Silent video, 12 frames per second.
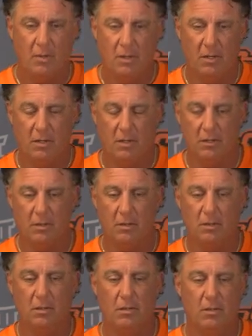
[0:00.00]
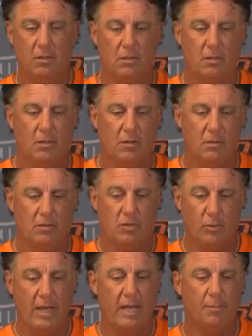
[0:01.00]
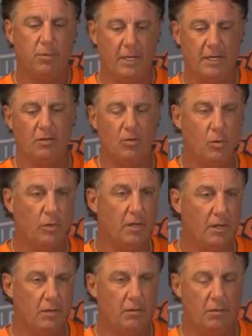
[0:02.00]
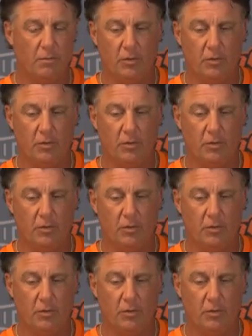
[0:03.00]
and so we had a plan going in.